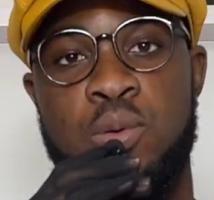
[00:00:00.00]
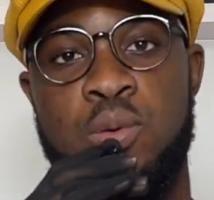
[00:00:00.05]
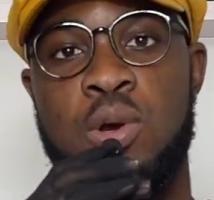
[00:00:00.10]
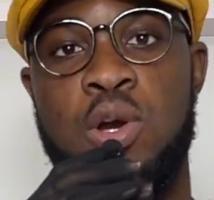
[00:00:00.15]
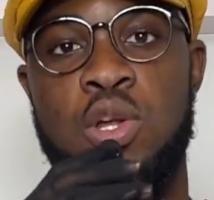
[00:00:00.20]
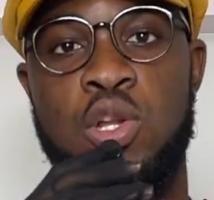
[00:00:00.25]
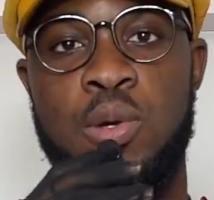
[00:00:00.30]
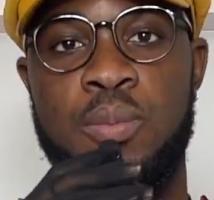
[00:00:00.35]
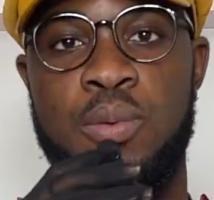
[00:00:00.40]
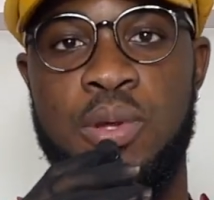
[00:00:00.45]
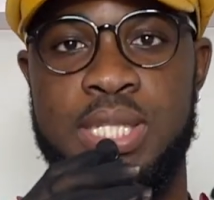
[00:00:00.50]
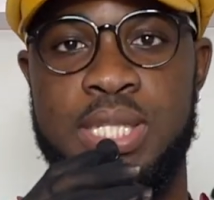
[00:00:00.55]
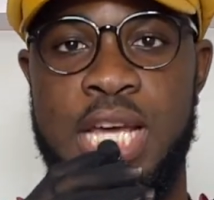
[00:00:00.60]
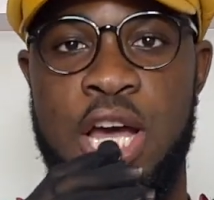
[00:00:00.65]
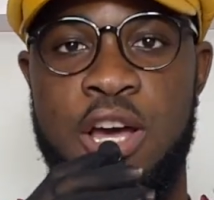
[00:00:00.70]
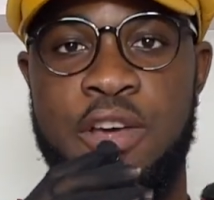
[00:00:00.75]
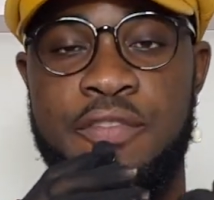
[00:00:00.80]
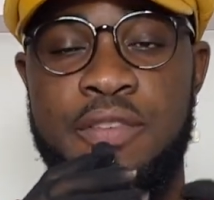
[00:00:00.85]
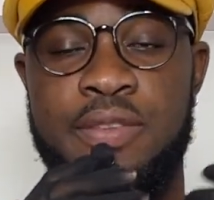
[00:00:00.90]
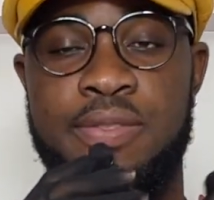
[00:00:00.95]
color blocks
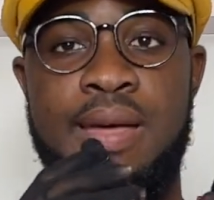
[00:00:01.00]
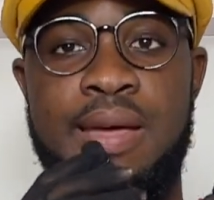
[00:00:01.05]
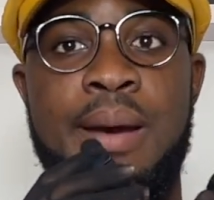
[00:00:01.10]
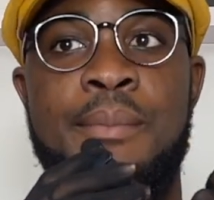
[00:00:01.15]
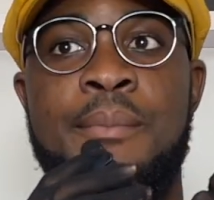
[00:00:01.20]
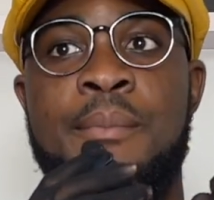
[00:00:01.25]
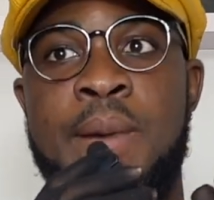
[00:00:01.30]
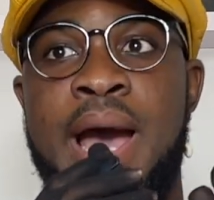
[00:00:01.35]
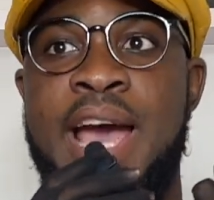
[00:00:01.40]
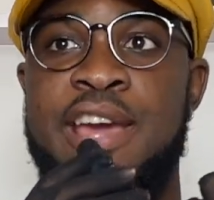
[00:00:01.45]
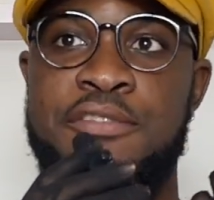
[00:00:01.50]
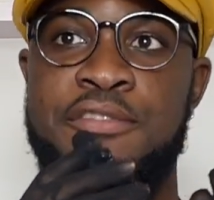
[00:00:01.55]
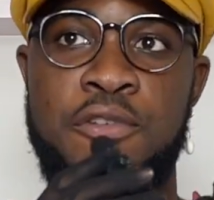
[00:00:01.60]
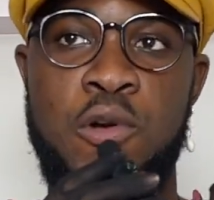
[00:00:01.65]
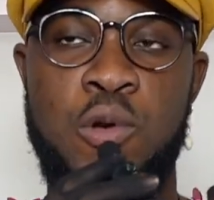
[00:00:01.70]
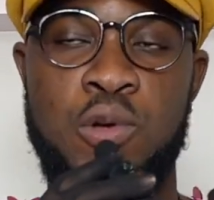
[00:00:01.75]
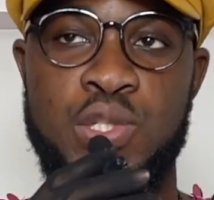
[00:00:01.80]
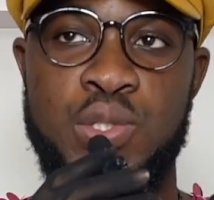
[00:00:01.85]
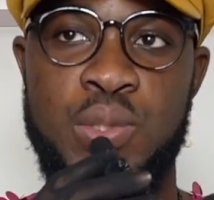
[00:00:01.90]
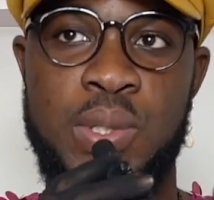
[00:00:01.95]
outfit that might
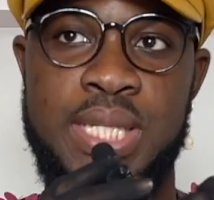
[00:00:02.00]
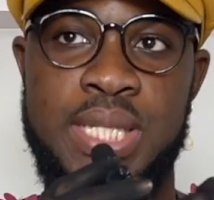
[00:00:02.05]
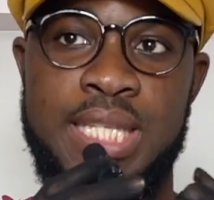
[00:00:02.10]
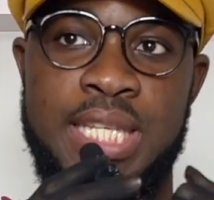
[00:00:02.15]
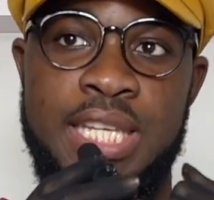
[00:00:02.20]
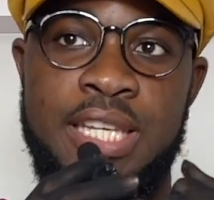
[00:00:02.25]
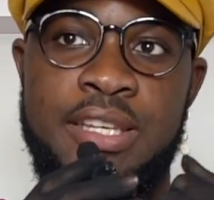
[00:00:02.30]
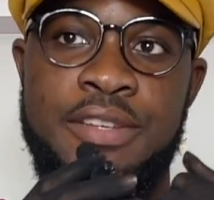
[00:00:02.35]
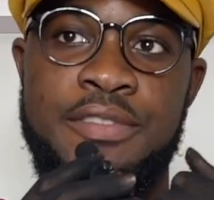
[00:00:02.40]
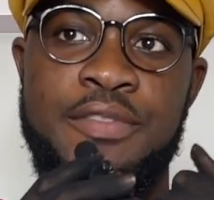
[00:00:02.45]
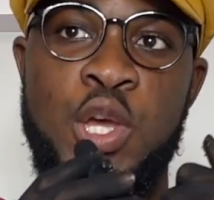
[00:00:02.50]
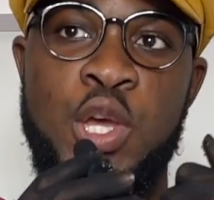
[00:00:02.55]
fall short if